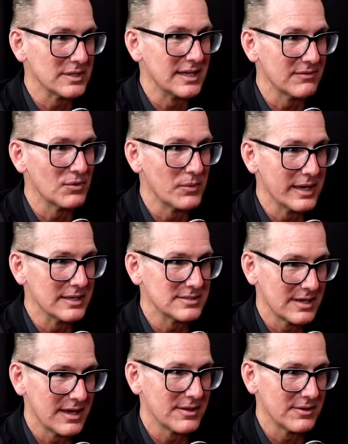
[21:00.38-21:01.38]
give away
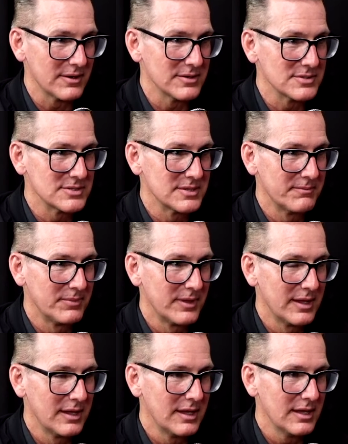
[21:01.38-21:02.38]
to others.
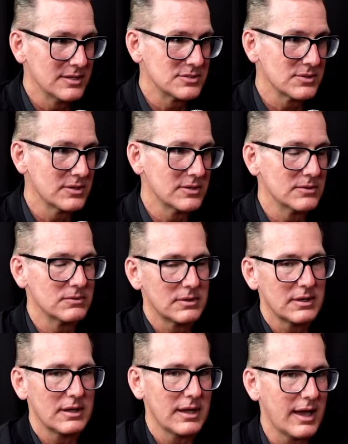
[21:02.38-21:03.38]
And so
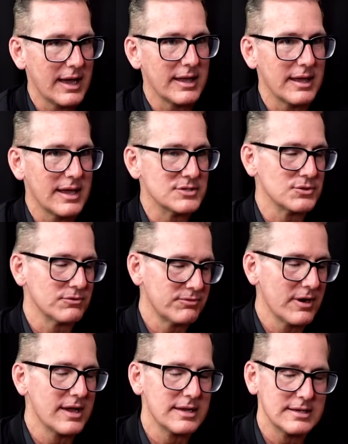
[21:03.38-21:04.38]
as your
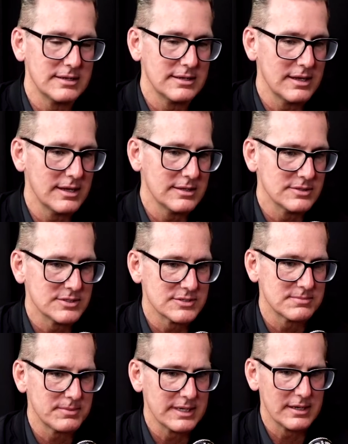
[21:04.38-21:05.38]
friend and
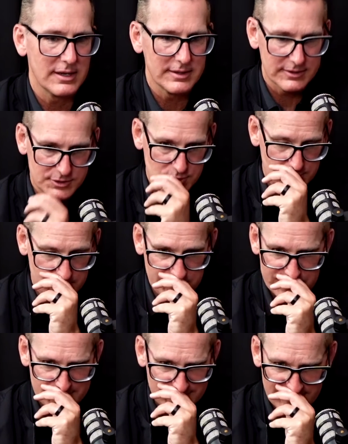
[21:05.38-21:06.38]
just being on the journey
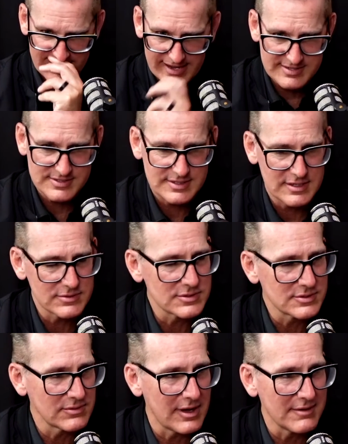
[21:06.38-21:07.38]
with you, I see you
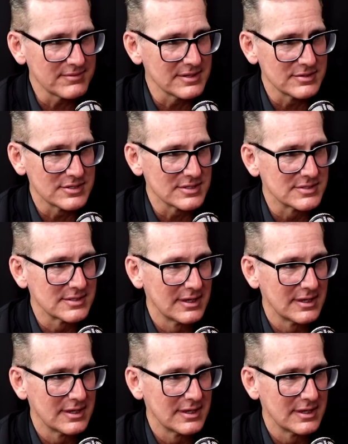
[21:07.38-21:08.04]
so often just